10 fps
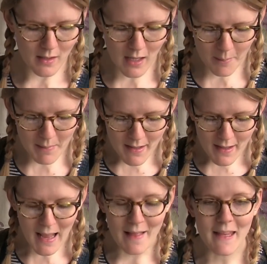and
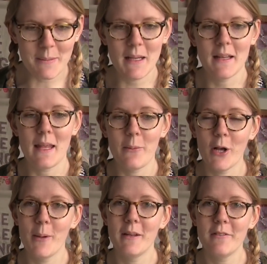they were
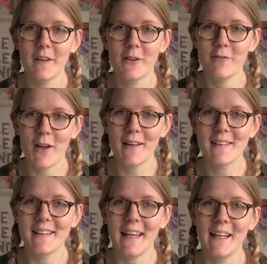coming thick and
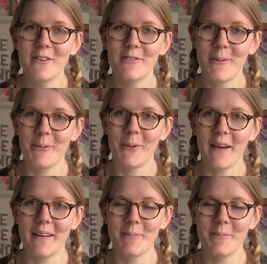fast in February,